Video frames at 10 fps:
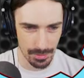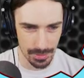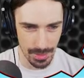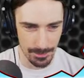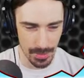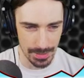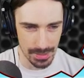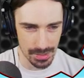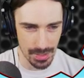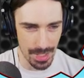Okay, all right,
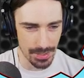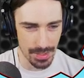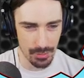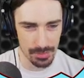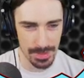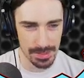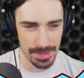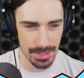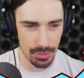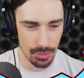this is the, I think it was because I
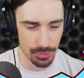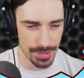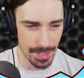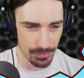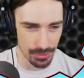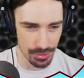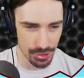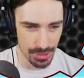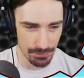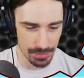didn't hold down
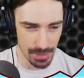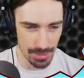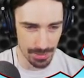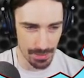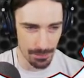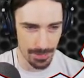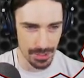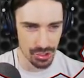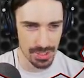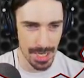shift long enough. If I
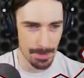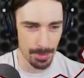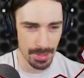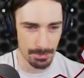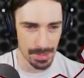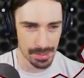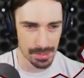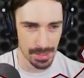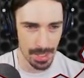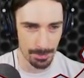just tap it, it
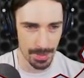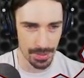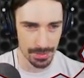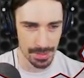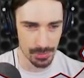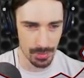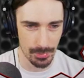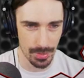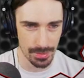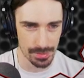messes it up. I think that's what it
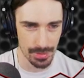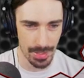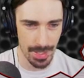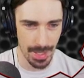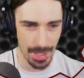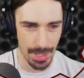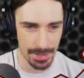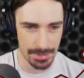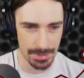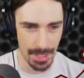was. All right,
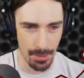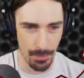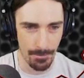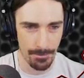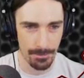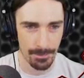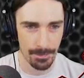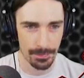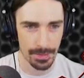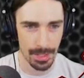and go.
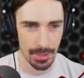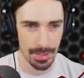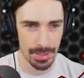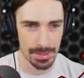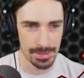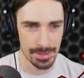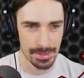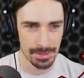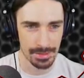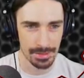There it
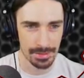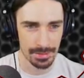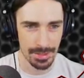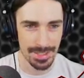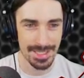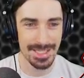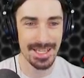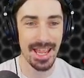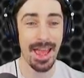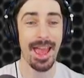is.
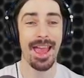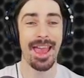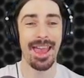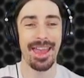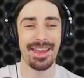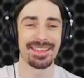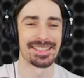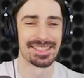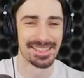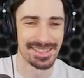
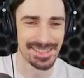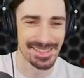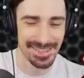Yes.